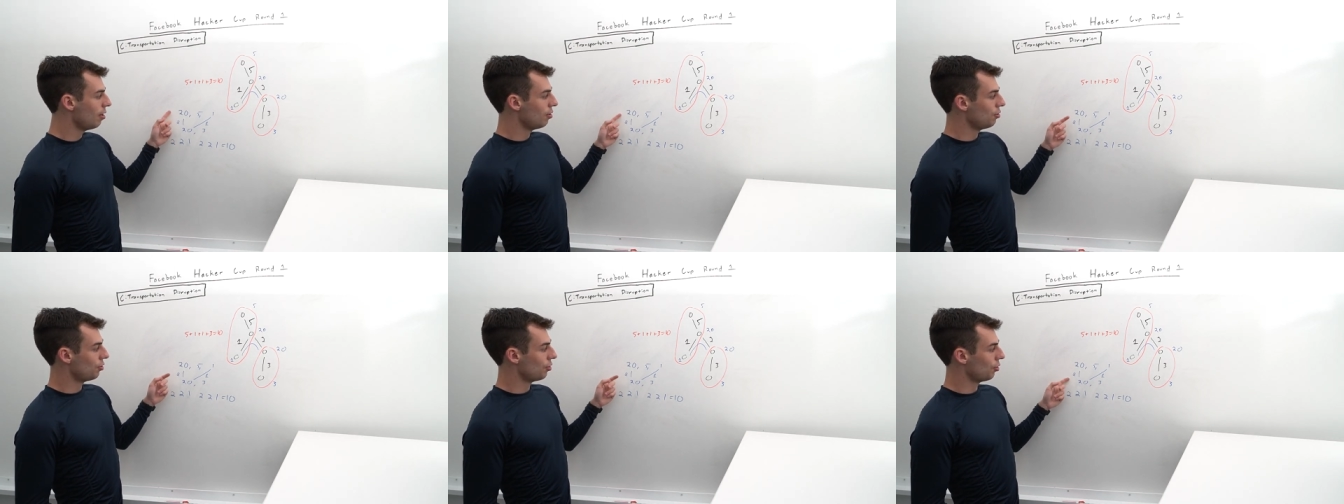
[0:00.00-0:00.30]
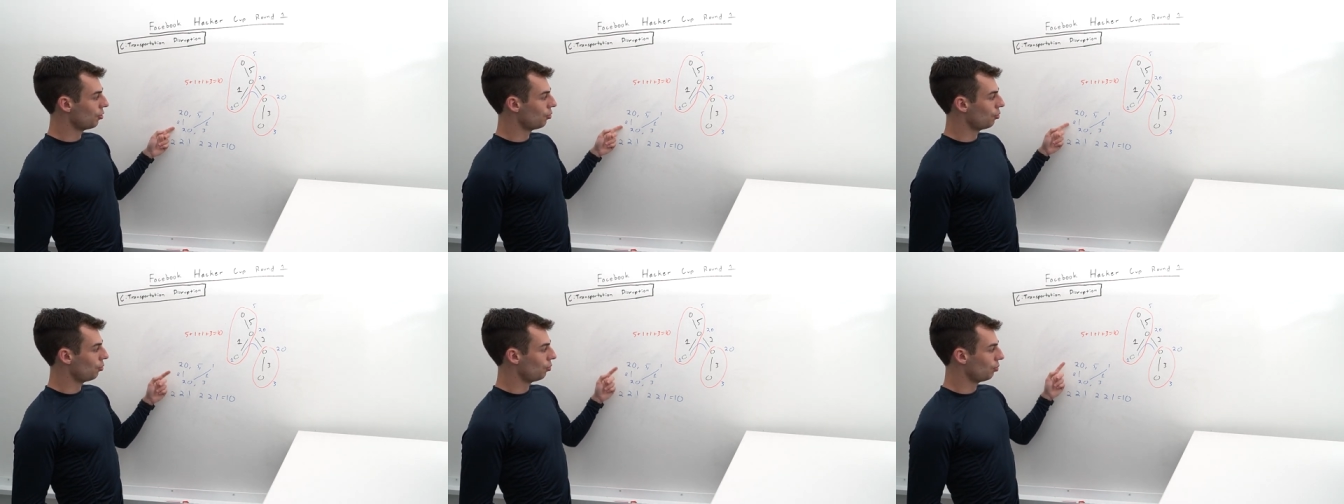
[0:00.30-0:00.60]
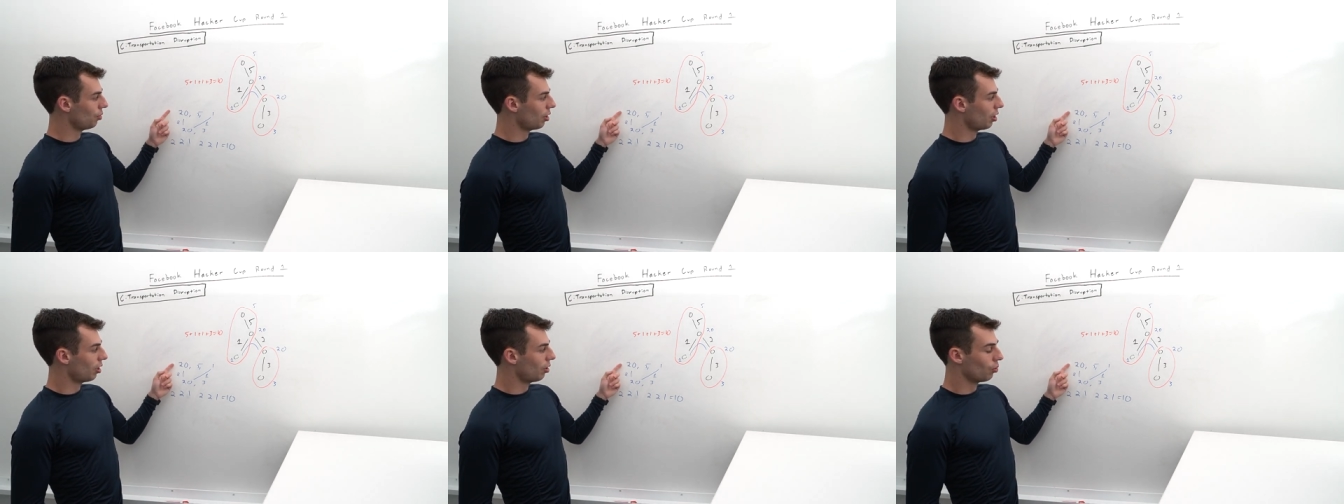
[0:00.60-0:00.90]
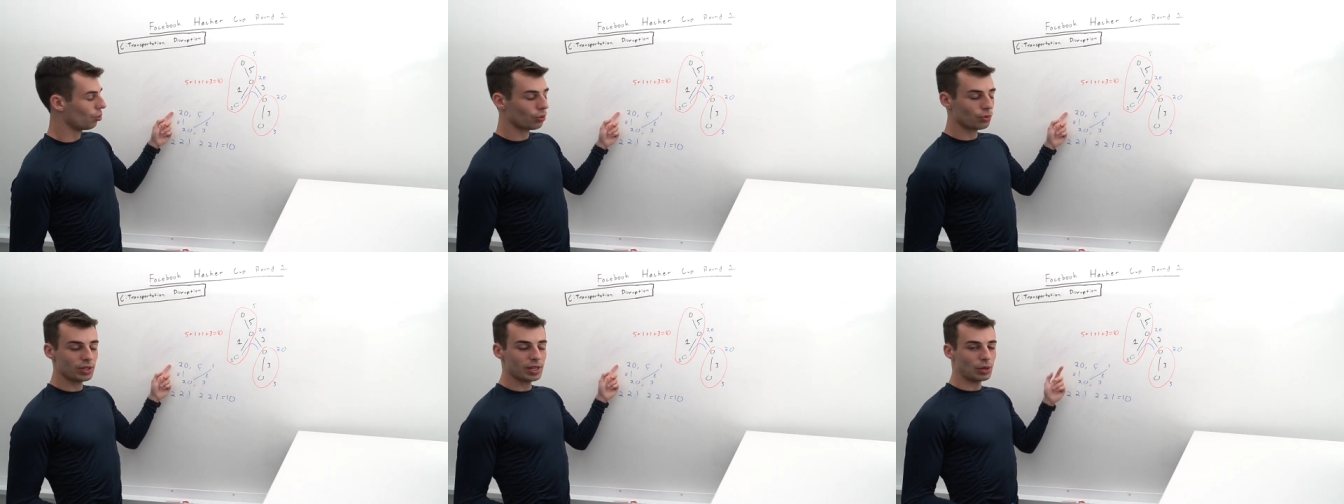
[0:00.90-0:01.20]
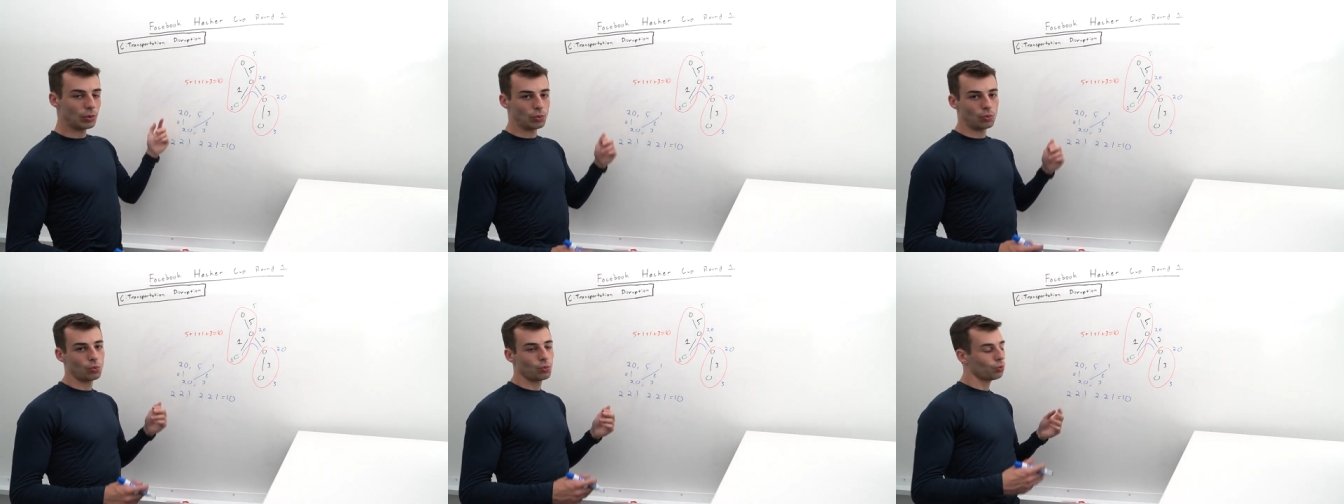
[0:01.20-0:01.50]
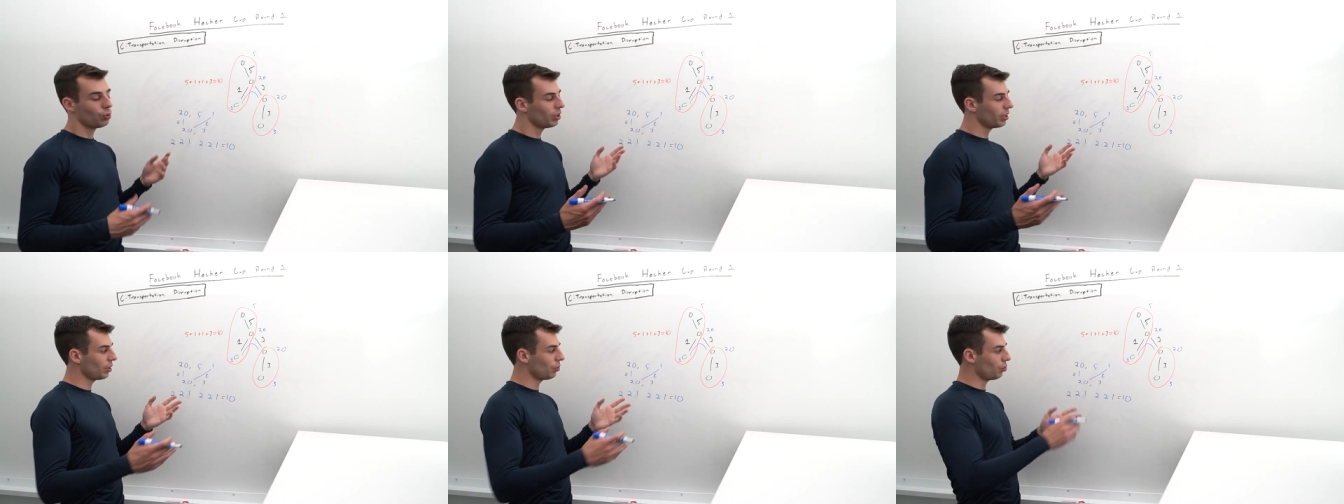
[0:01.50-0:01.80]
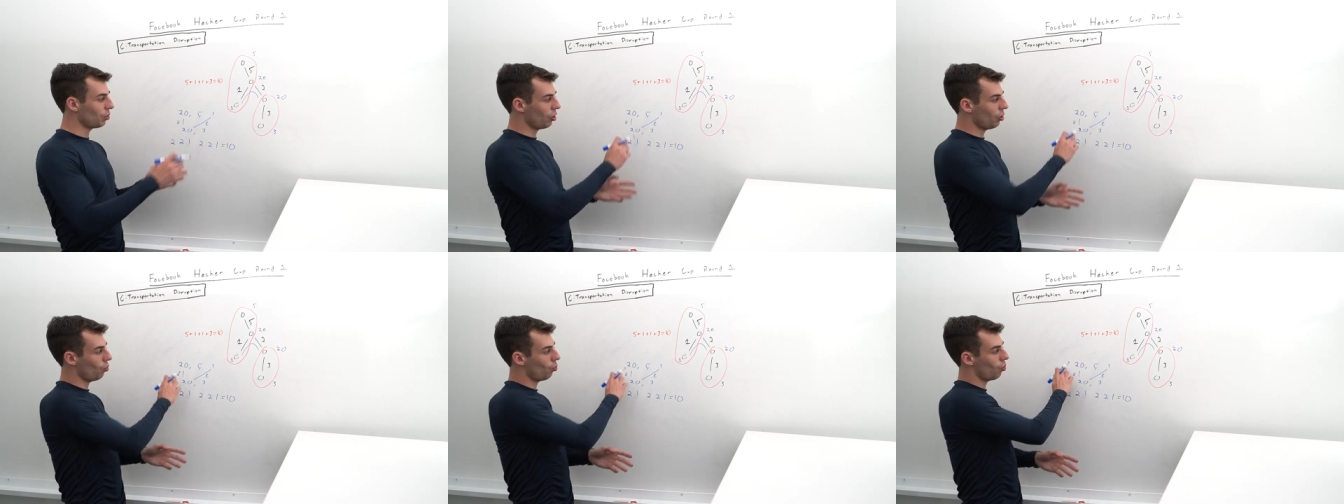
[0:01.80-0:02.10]
So uh, yeah, really
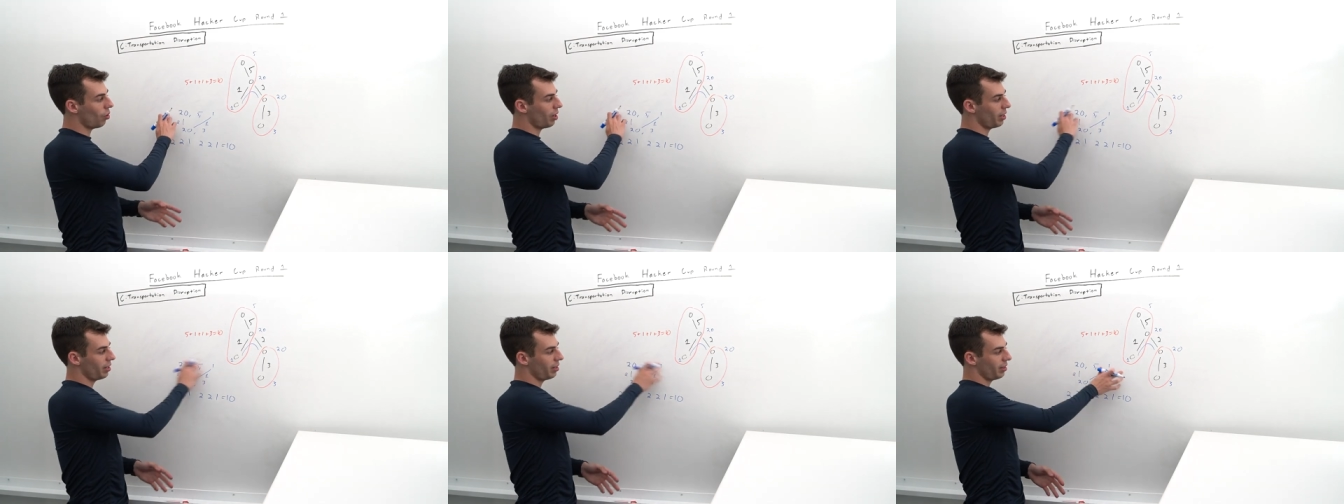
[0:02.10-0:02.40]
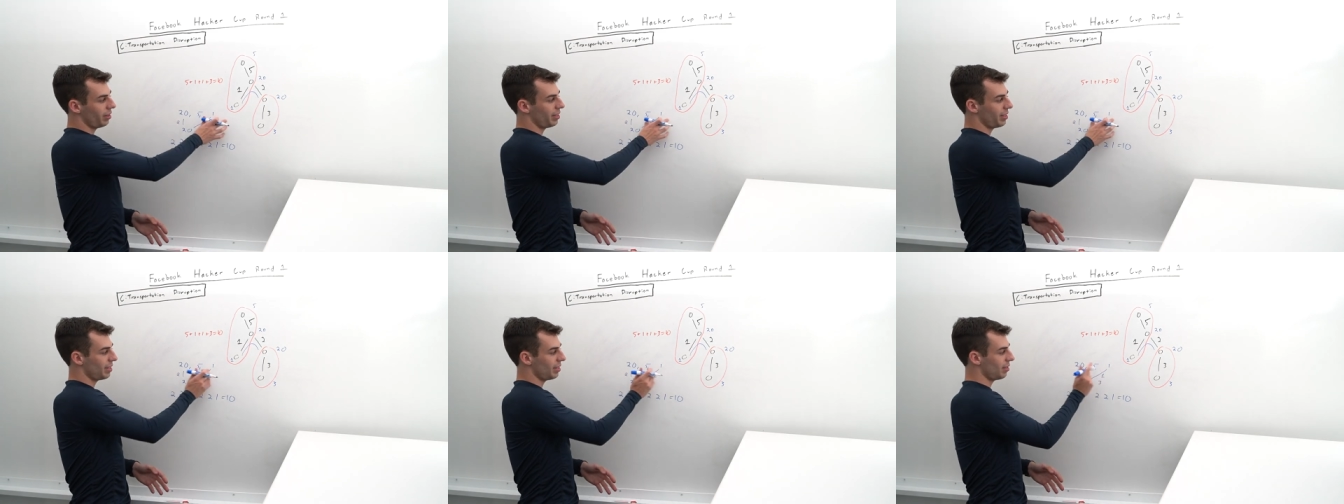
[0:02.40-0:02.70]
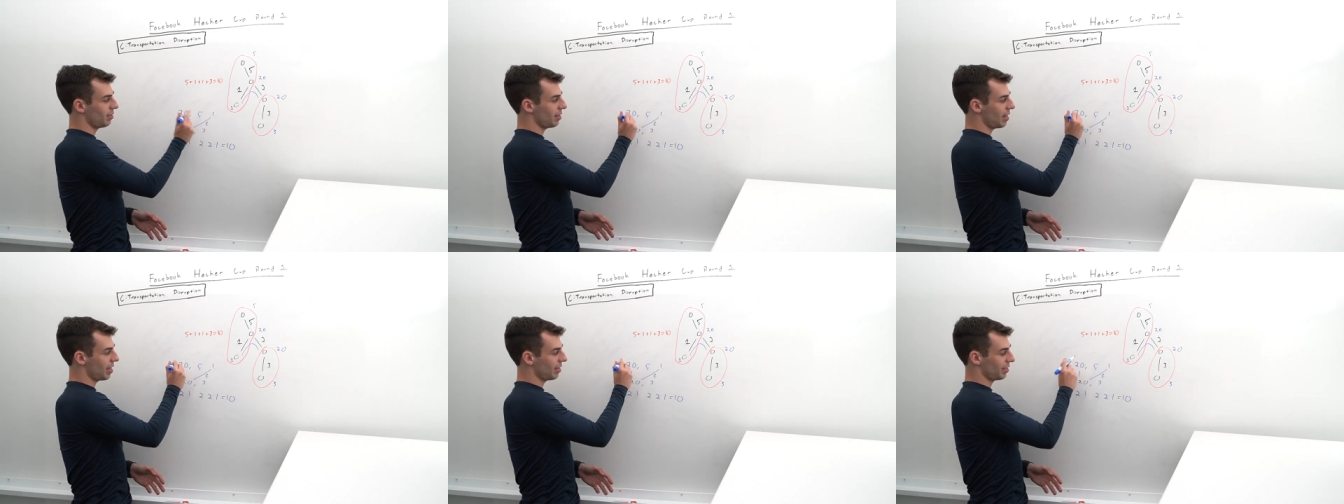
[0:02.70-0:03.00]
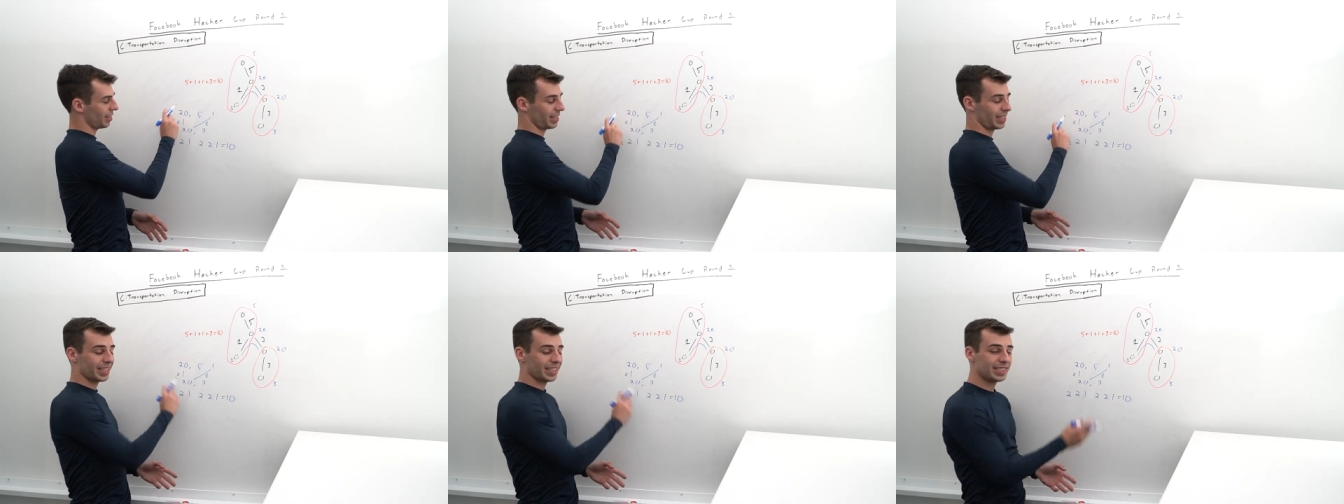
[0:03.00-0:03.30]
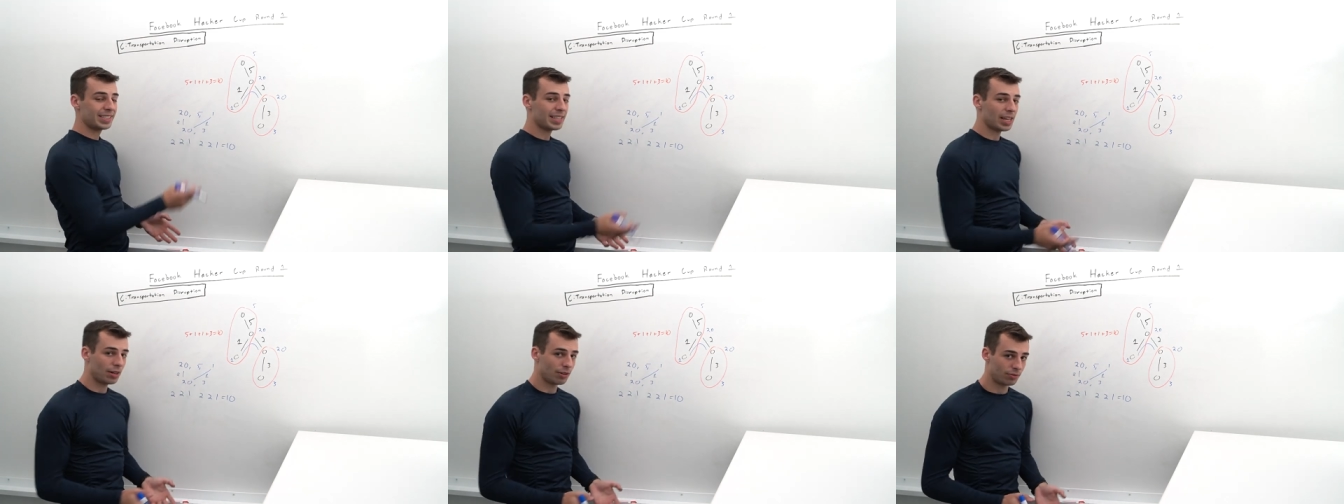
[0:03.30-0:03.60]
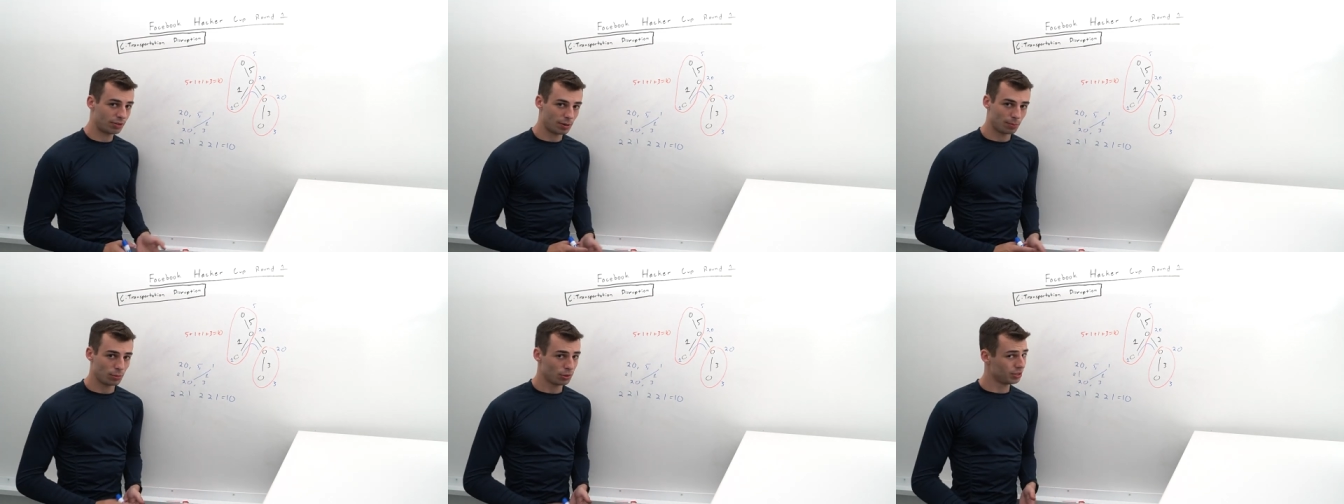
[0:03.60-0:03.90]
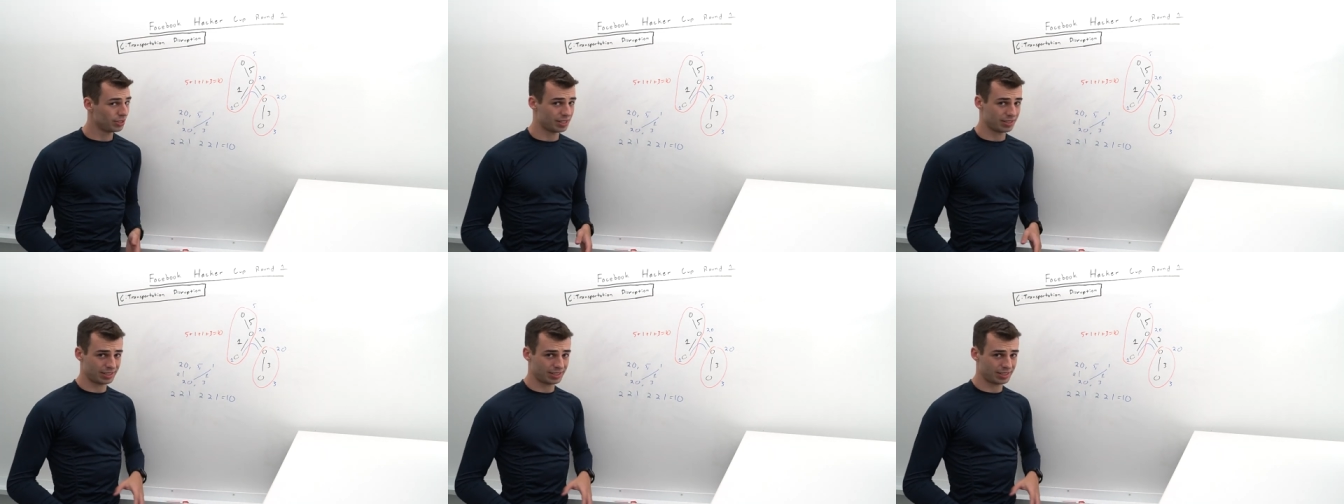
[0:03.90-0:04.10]
we don't want these as like a set of numbers,